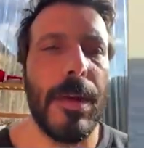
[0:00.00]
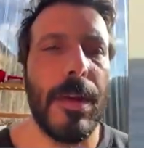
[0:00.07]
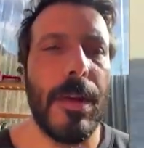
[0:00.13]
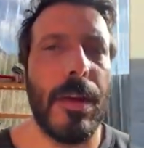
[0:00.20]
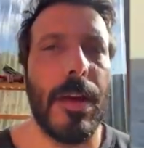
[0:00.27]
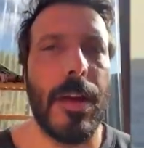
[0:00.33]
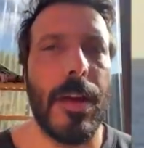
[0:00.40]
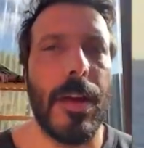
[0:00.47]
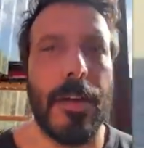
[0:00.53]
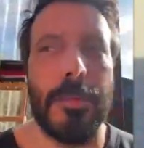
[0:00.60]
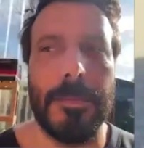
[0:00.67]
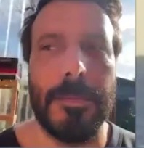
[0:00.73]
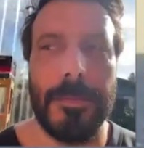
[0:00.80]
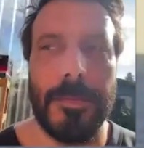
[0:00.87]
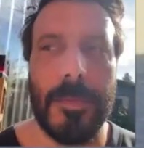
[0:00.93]

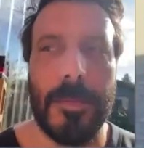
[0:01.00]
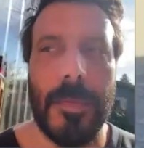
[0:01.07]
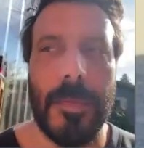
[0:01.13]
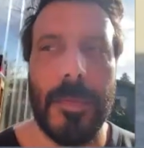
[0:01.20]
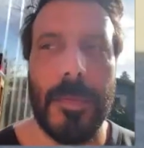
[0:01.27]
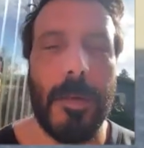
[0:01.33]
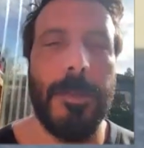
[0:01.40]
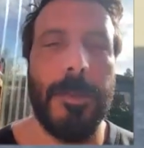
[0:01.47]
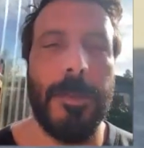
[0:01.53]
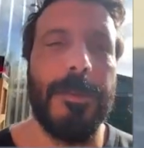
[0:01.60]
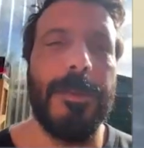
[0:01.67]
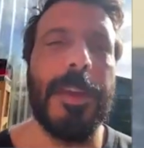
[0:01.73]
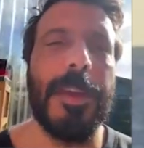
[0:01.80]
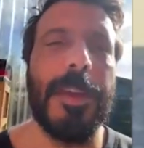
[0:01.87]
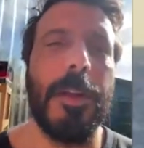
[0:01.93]
um,
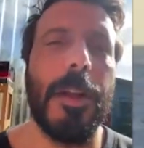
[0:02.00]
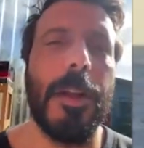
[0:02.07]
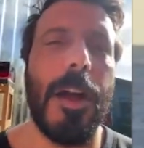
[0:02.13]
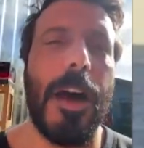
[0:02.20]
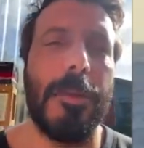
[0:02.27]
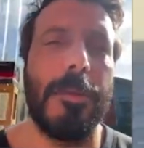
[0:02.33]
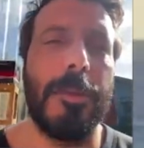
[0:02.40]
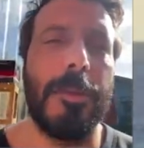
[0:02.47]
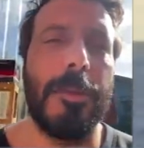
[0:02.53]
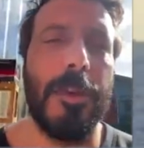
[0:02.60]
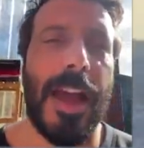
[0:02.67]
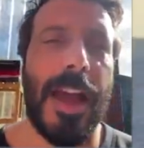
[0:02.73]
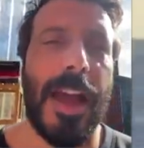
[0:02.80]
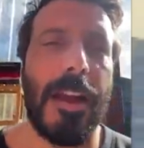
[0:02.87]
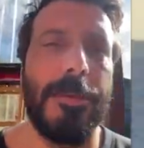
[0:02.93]
feel off of your
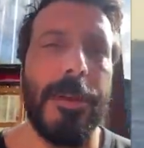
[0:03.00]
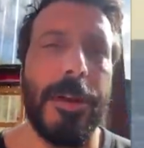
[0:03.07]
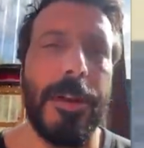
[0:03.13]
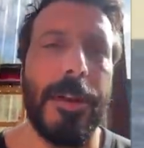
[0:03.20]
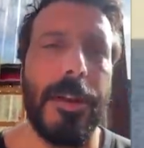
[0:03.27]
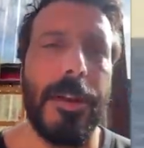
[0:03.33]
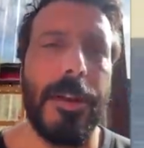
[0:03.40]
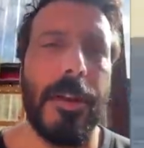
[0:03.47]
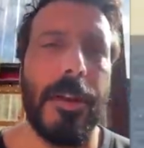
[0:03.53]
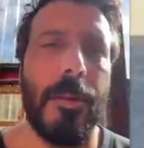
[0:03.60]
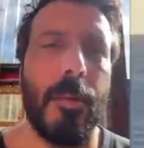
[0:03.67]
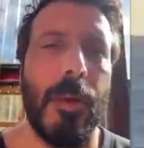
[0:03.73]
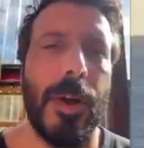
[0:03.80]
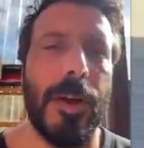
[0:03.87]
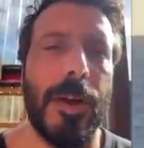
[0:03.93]
back foot
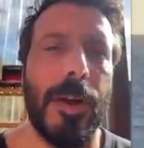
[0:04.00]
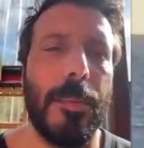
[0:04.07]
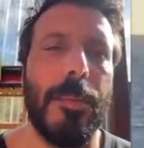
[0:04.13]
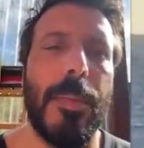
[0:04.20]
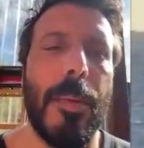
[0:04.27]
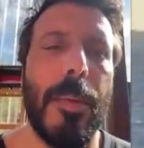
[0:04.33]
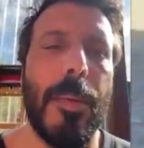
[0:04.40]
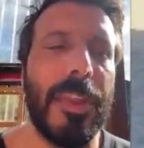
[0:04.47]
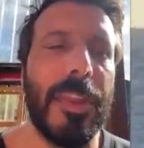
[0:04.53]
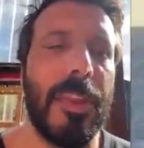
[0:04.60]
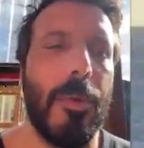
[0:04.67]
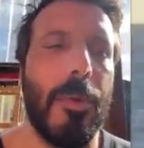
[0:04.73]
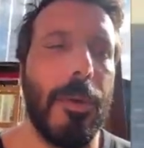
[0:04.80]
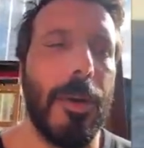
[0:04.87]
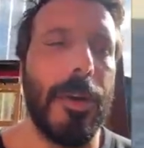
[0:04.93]
in when you're pumping the
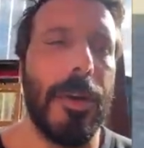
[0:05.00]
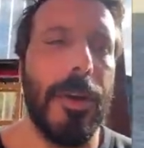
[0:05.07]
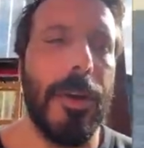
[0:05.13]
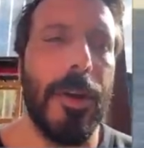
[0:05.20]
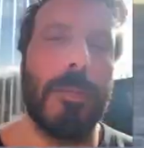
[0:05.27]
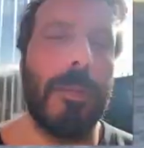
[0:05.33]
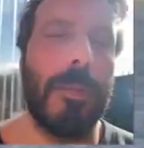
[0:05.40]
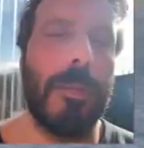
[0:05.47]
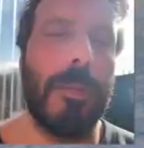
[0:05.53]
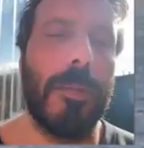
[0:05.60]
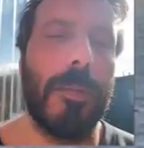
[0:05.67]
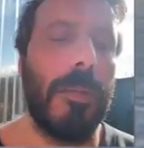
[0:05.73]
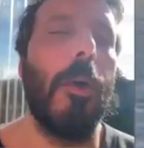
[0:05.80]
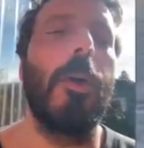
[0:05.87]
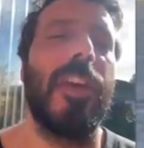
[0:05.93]
board. The
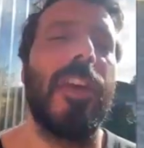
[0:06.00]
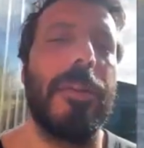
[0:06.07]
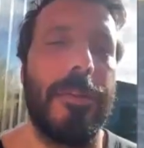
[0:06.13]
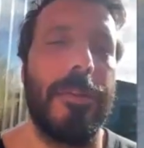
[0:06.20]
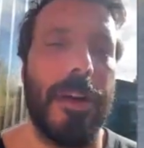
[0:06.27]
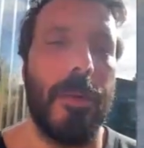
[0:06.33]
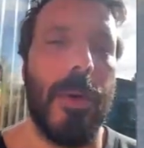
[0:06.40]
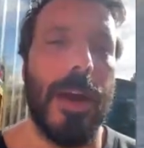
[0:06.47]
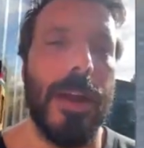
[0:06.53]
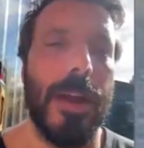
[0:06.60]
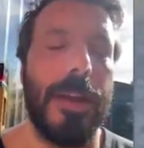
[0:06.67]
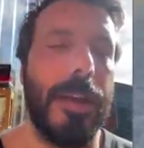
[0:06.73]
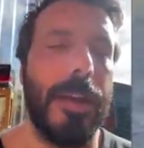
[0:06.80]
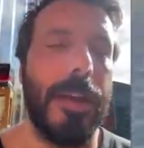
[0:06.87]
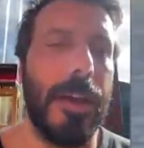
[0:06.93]
whole template's very
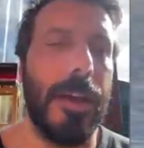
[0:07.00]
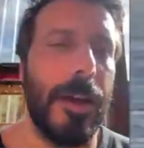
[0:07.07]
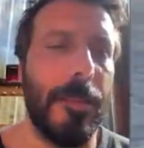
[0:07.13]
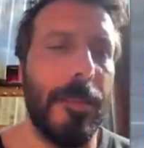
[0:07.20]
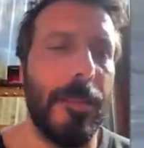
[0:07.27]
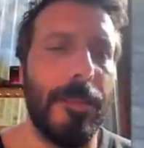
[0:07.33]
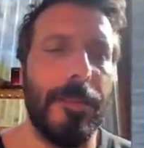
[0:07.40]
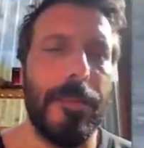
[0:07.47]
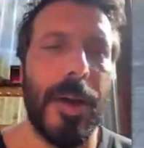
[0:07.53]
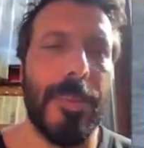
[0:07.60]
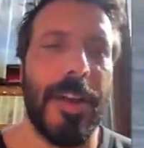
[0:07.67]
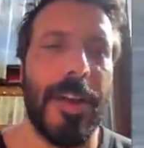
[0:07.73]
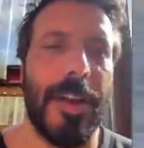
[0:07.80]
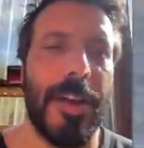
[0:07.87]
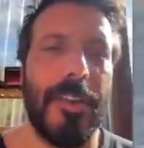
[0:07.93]
wide, but
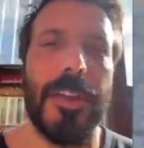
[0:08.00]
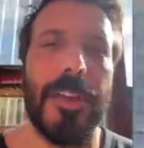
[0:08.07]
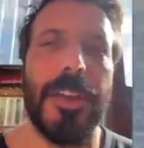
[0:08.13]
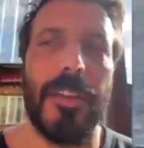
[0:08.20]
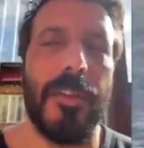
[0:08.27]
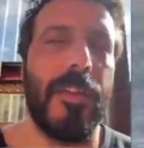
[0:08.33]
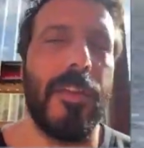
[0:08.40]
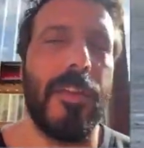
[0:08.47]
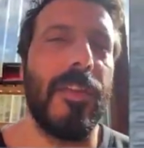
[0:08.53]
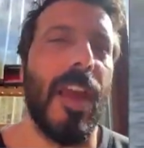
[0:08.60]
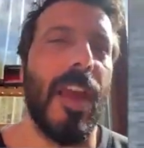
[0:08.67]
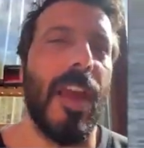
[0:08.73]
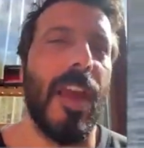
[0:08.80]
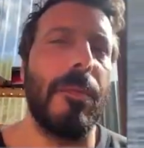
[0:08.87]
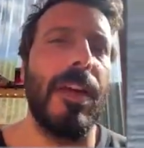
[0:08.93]
by splitting
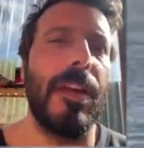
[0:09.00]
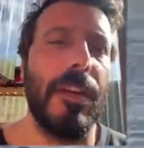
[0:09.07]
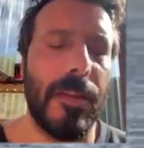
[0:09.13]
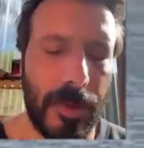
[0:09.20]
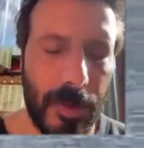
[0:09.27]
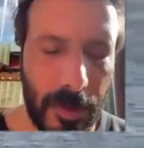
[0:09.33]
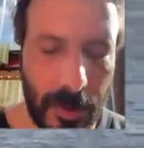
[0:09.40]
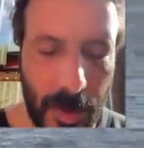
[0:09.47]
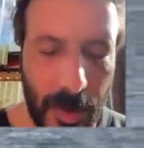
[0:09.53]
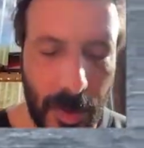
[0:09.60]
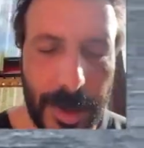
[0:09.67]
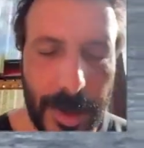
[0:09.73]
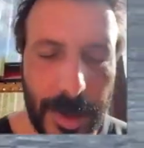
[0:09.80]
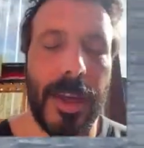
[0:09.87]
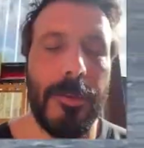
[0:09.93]
the
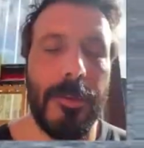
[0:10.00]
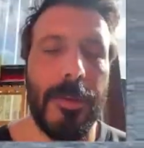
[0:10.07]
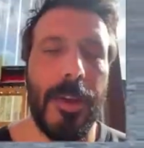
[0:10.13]
concave